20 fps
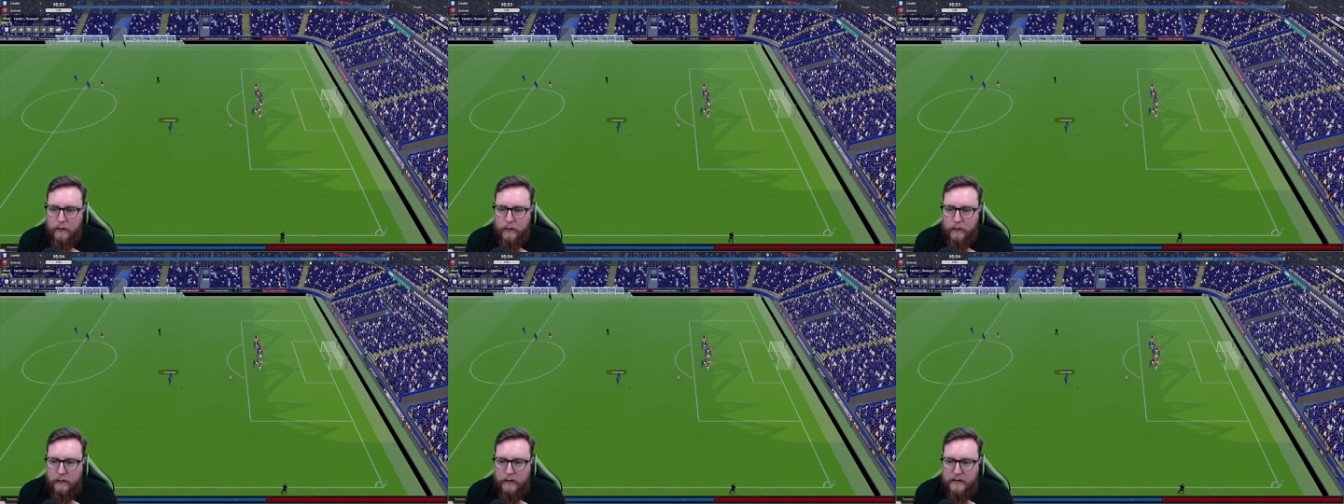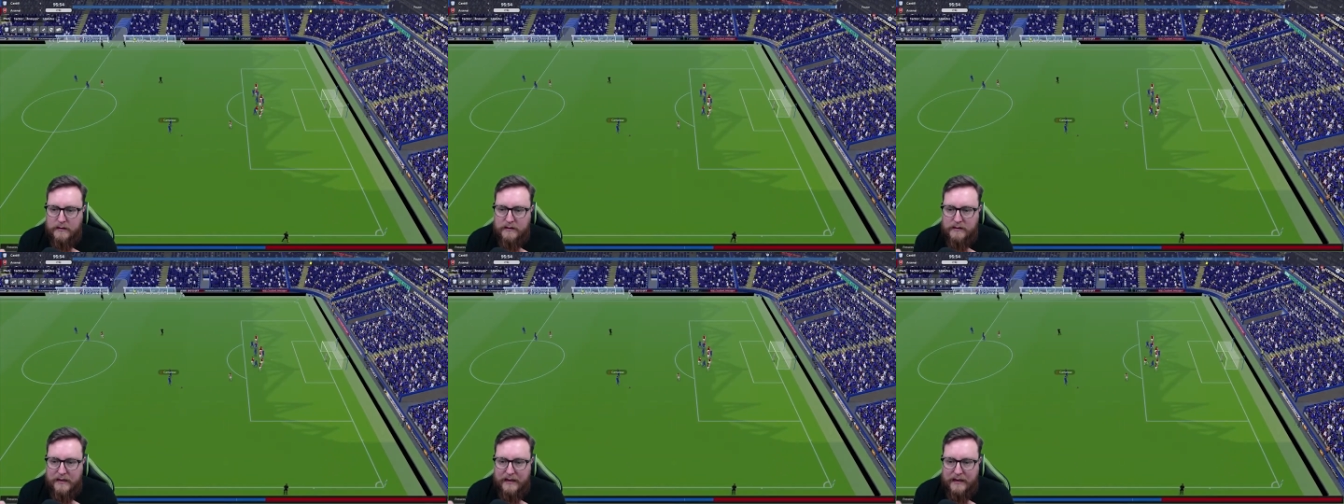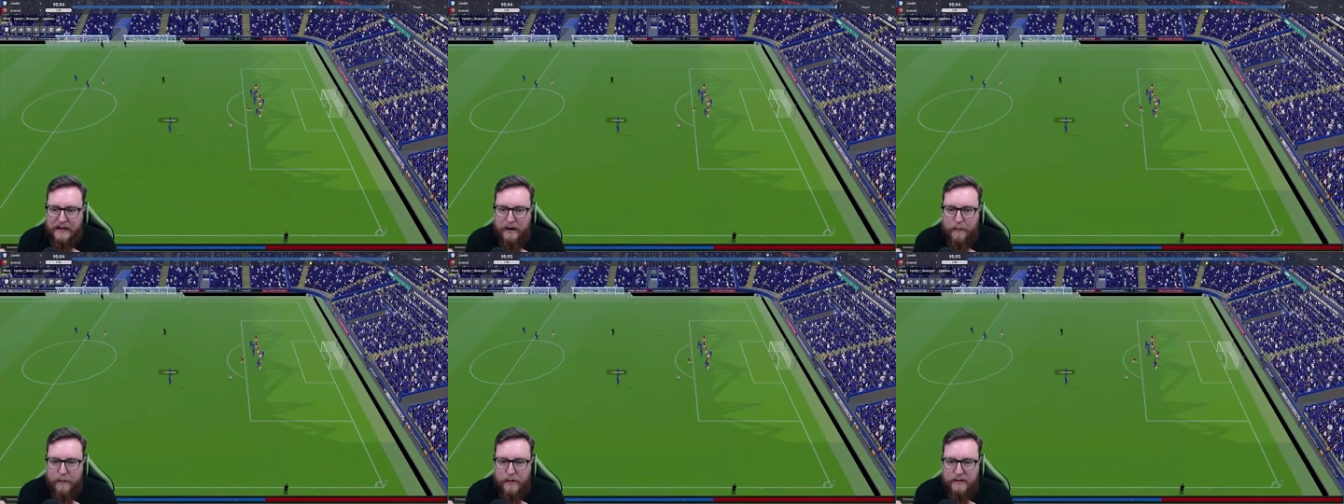This is it,
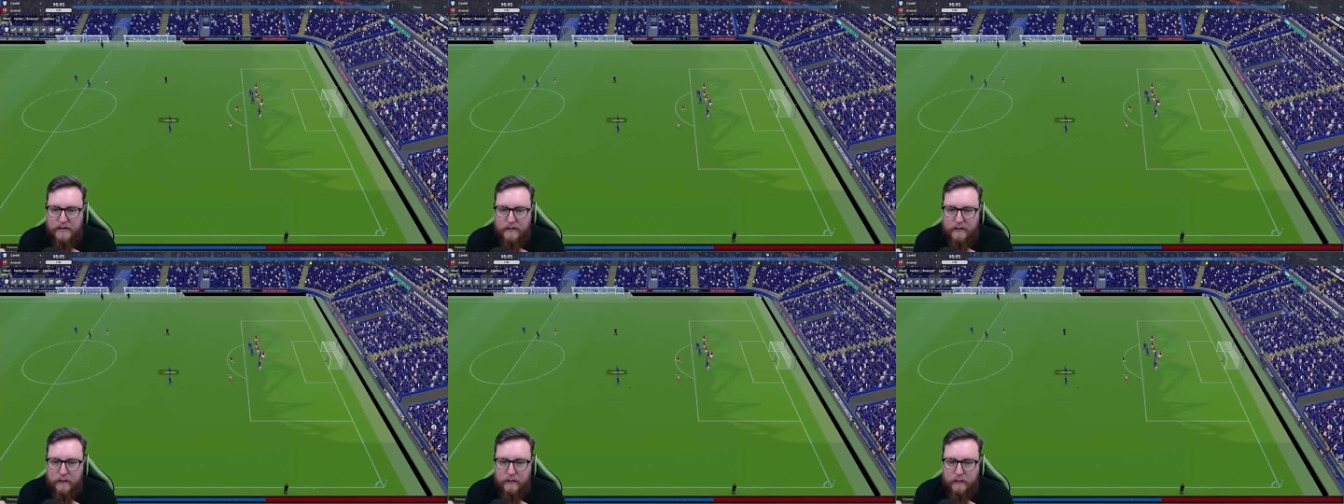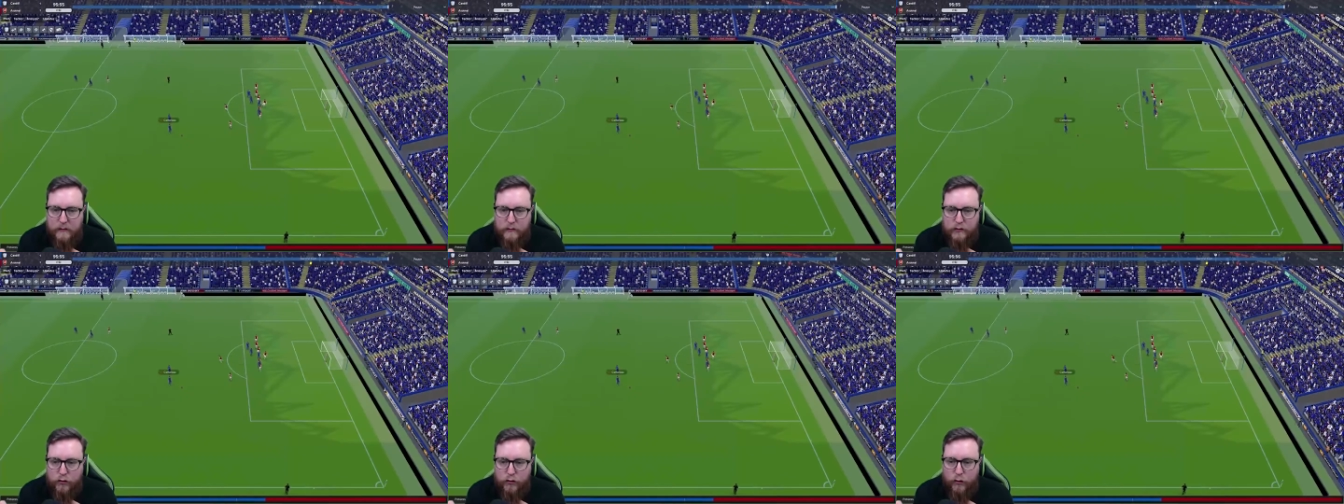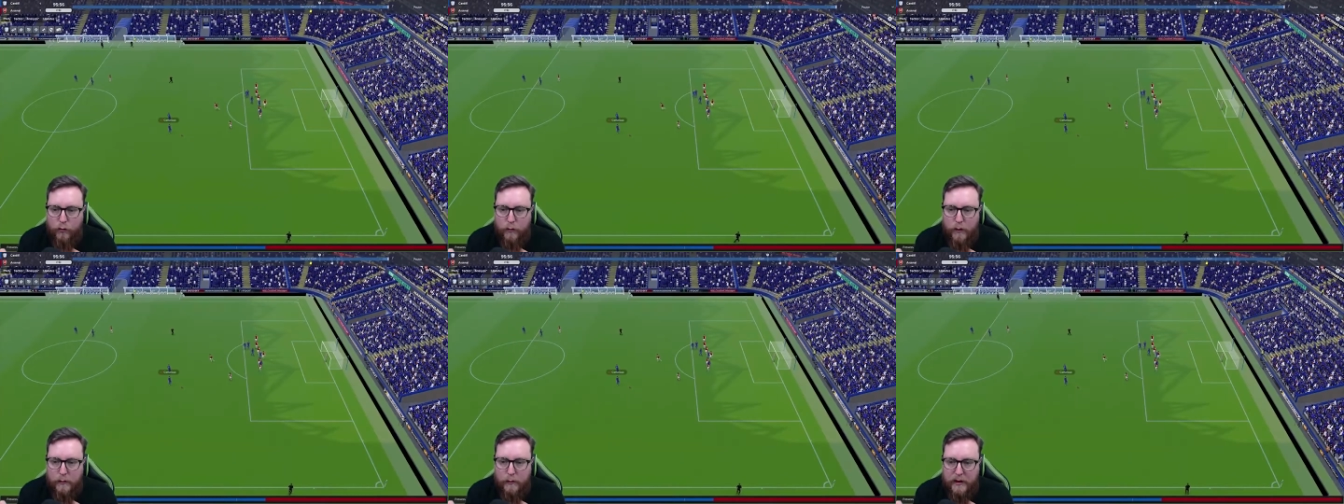Camrasa. Score a
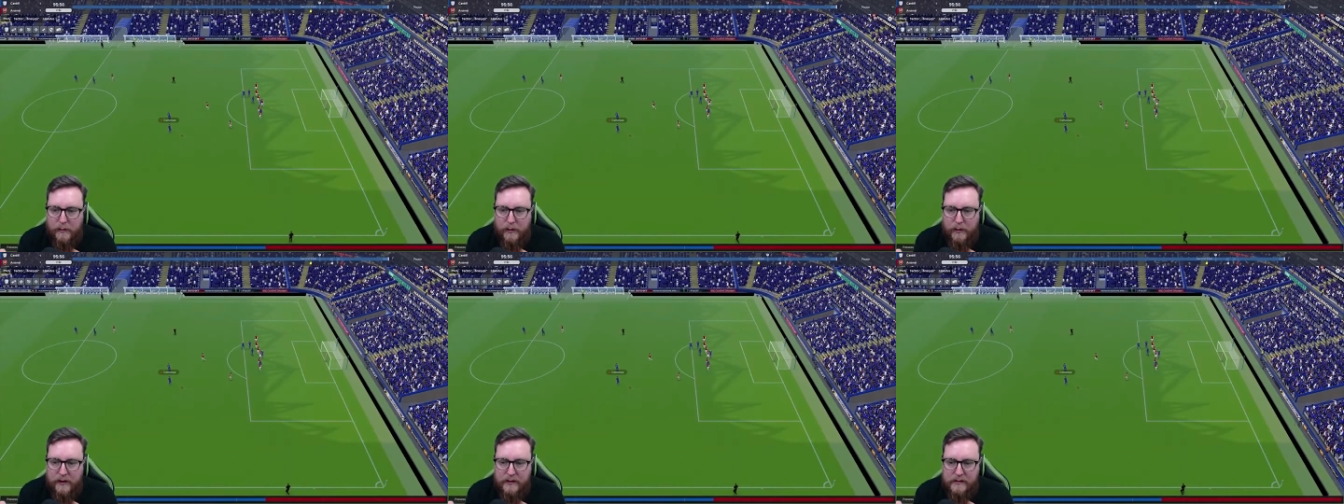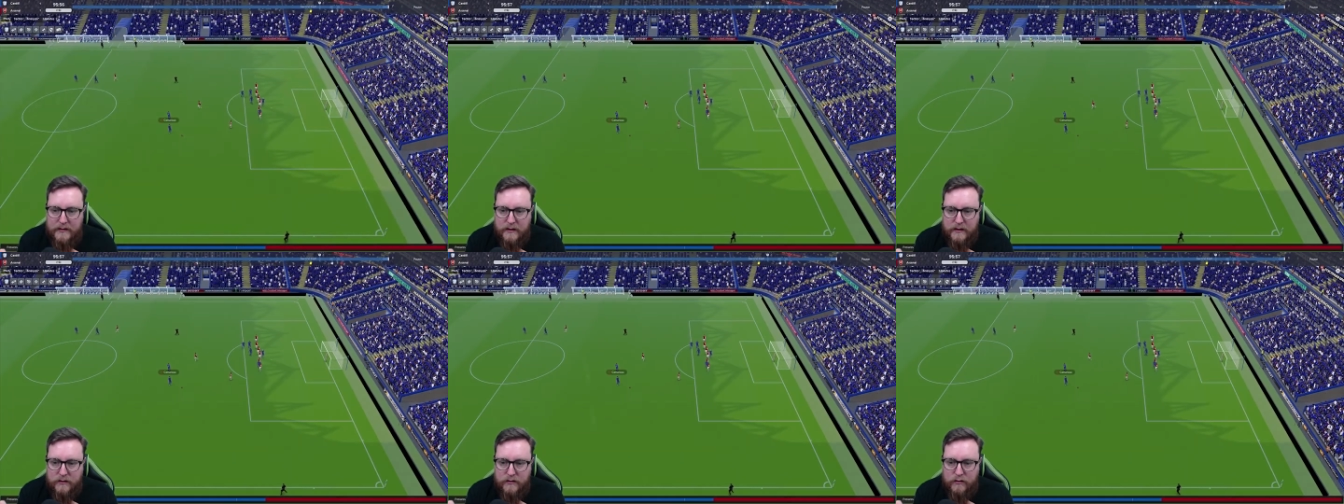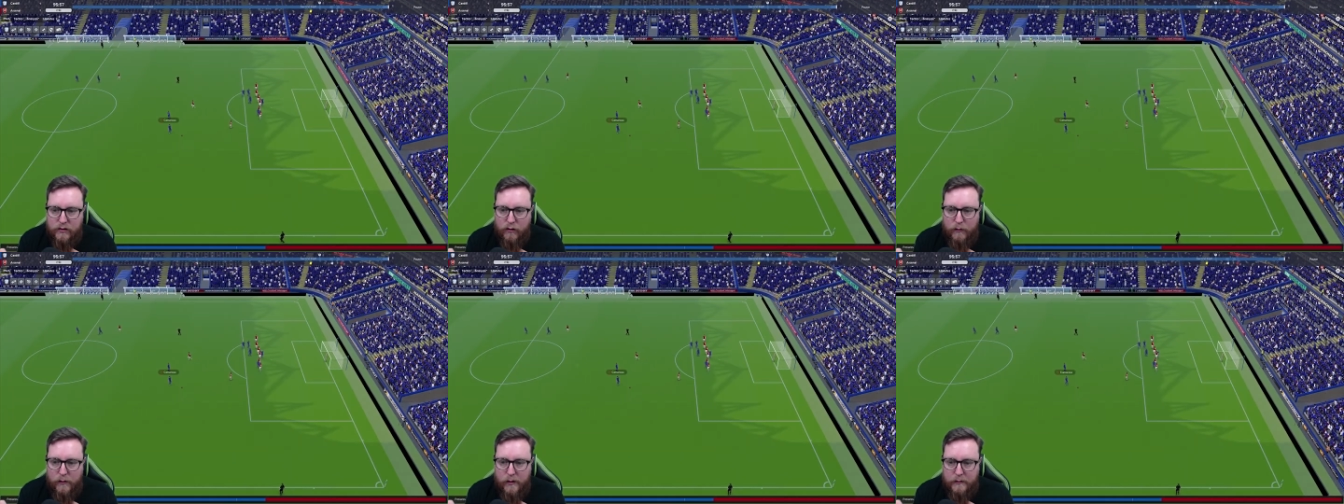worldie, please.
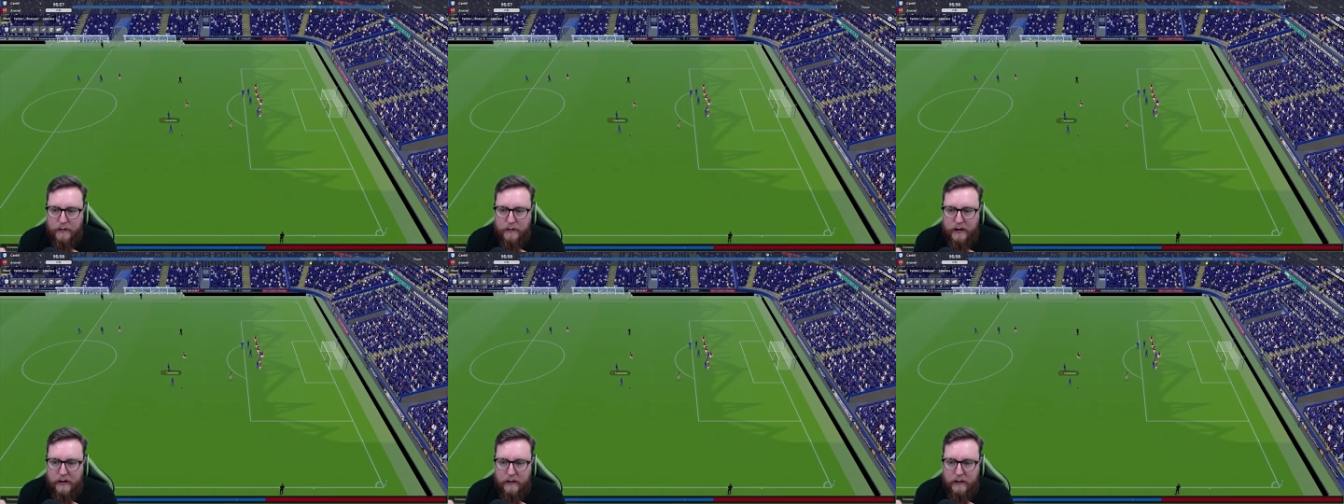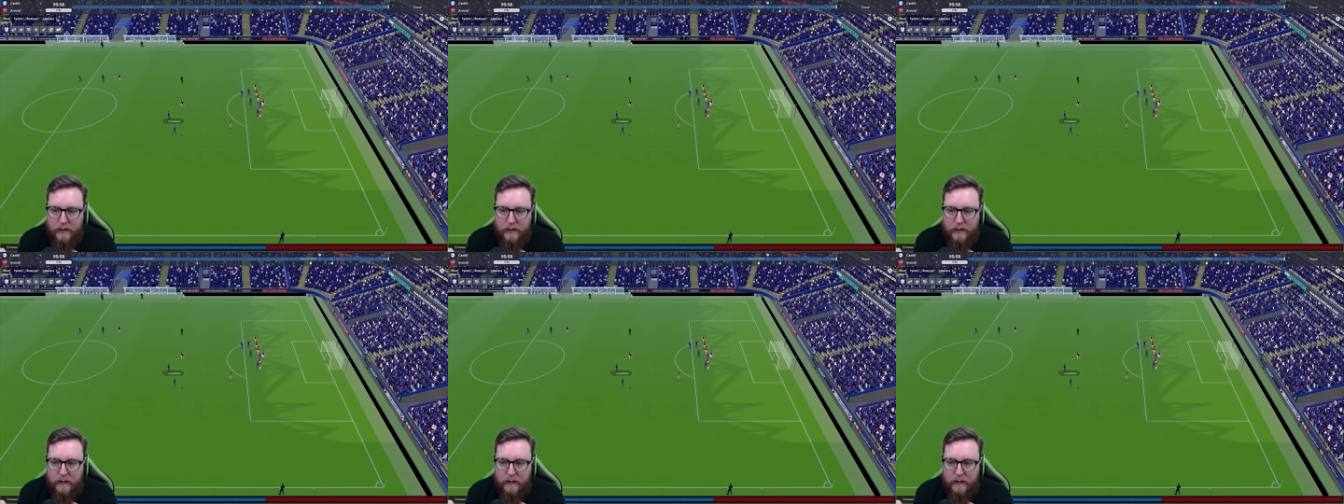Score a worldie.